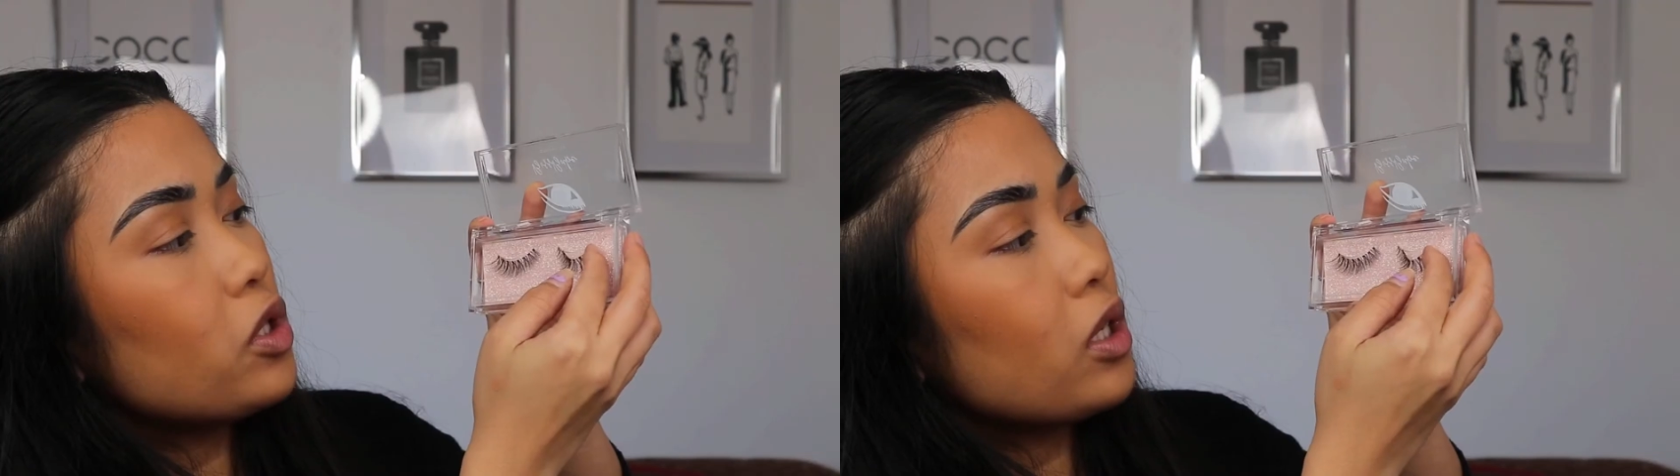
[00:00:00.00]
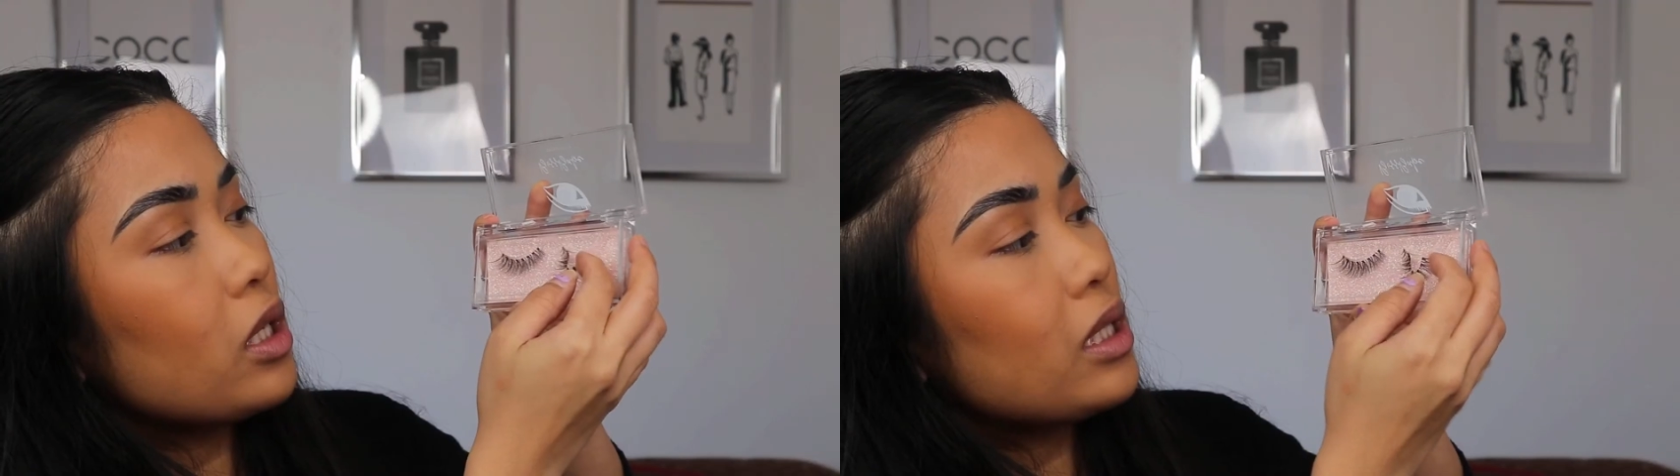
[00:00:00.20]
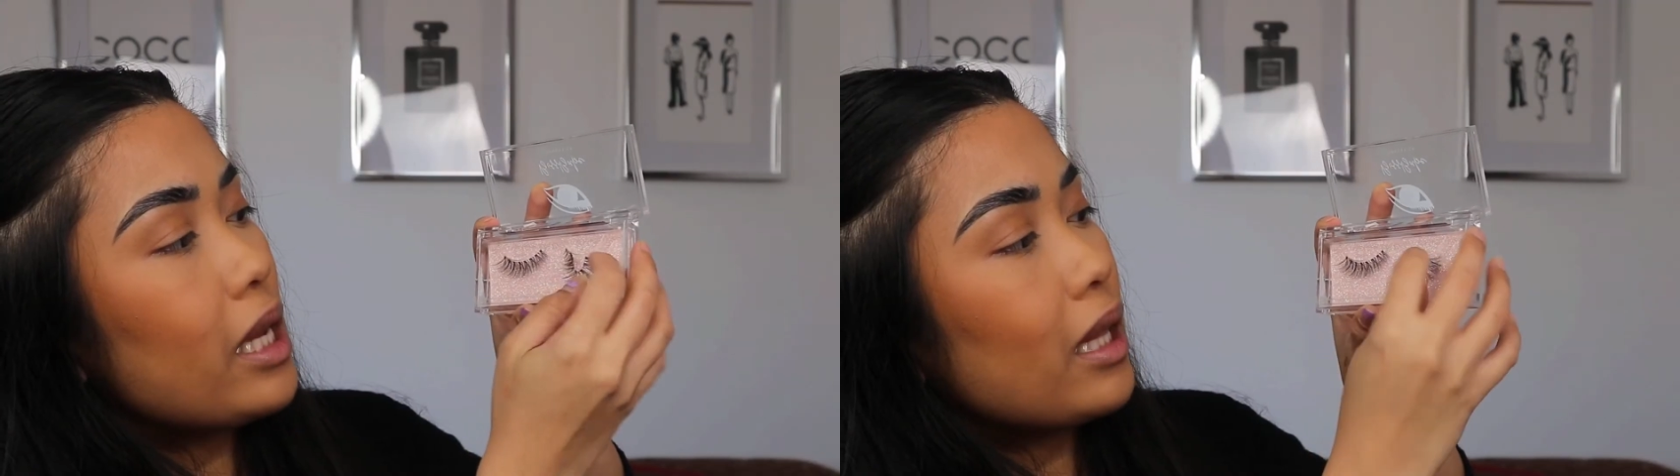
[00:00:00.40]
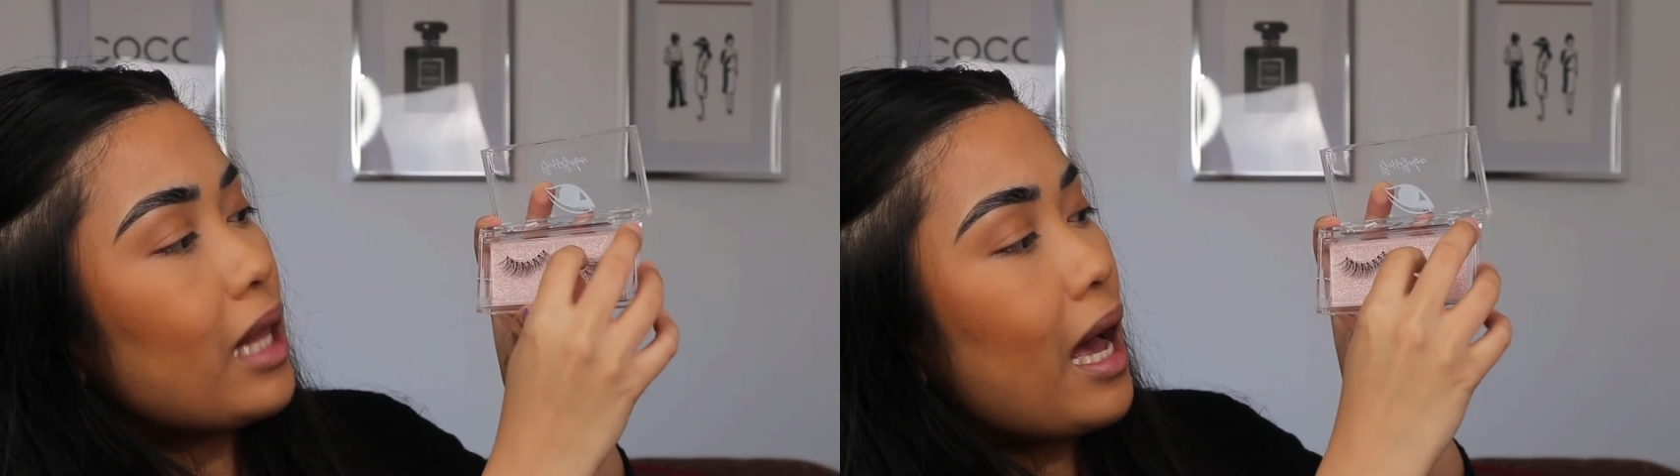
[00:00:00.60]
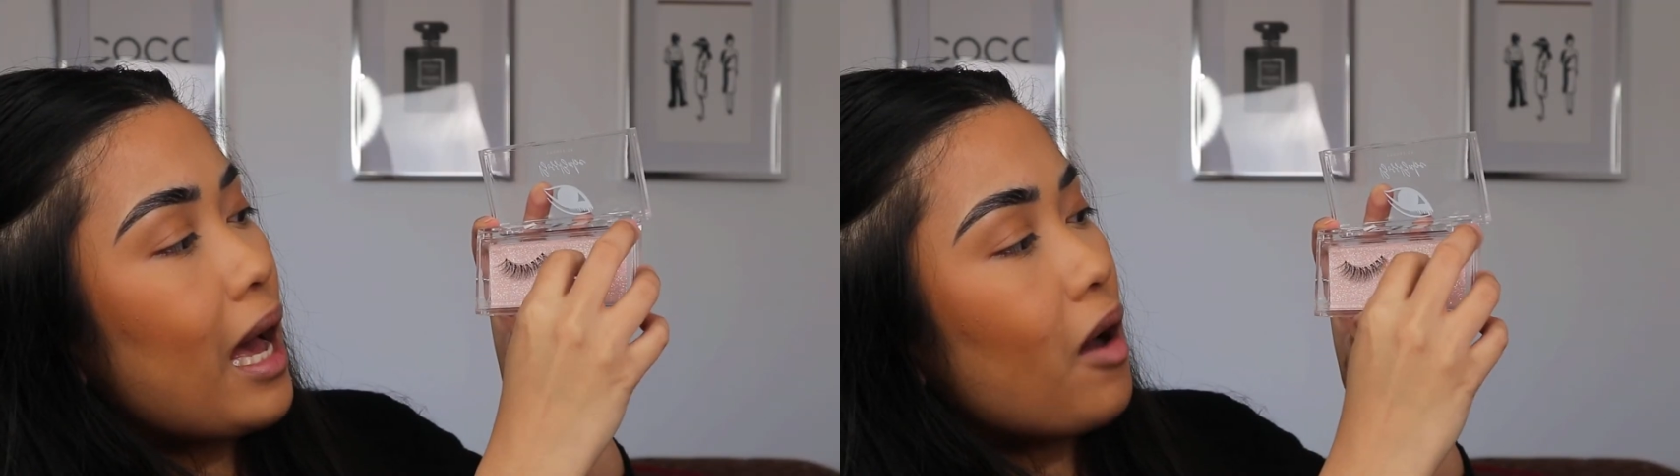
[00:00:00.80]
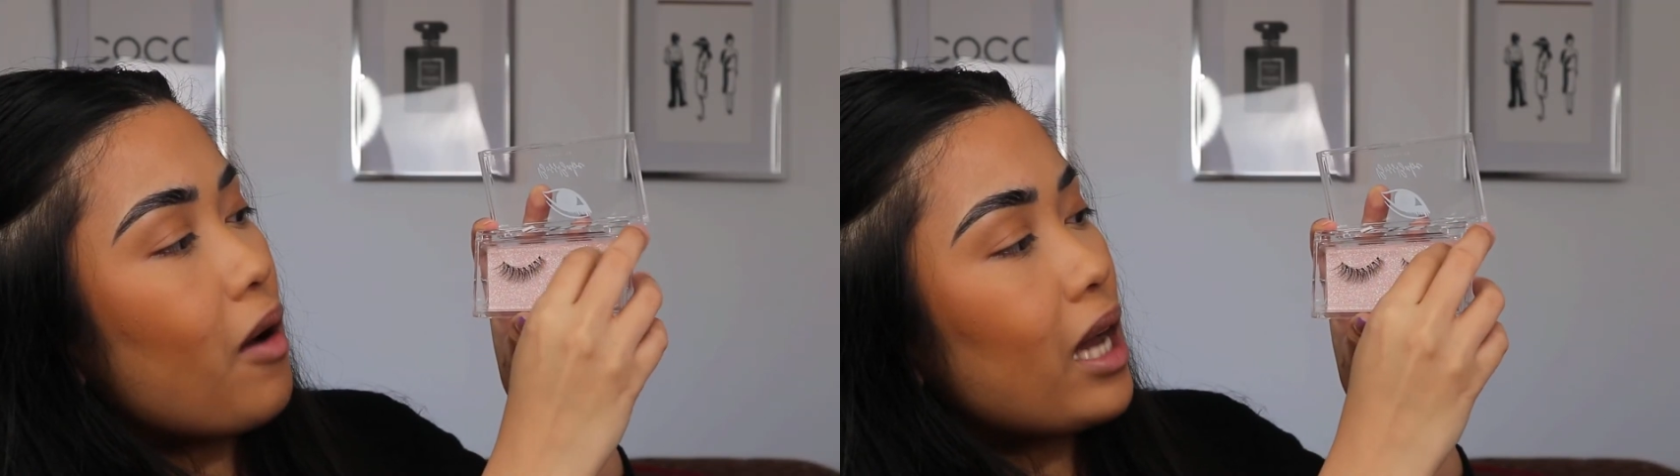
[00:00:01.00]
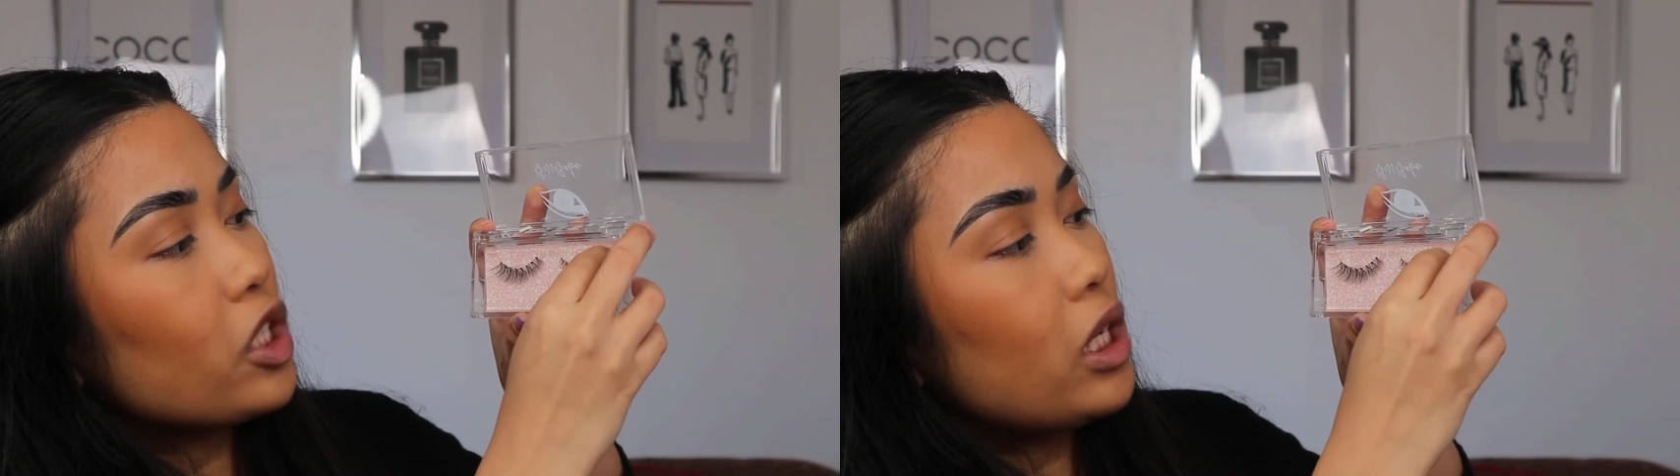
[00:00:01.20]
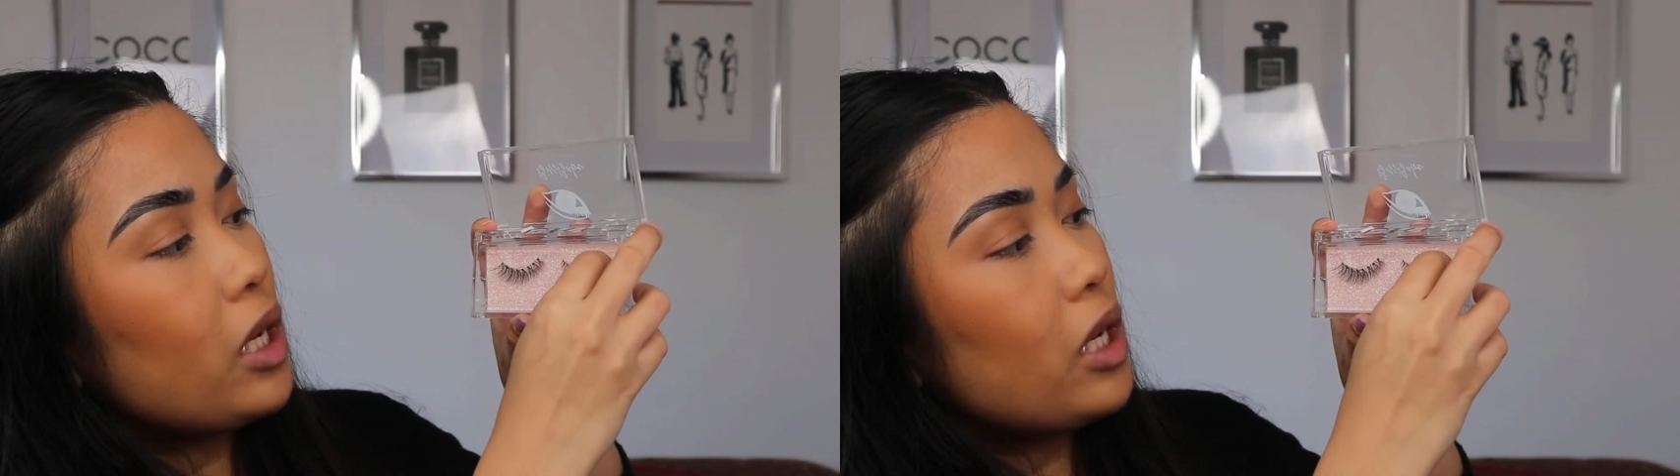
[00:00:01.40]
going to take that out actually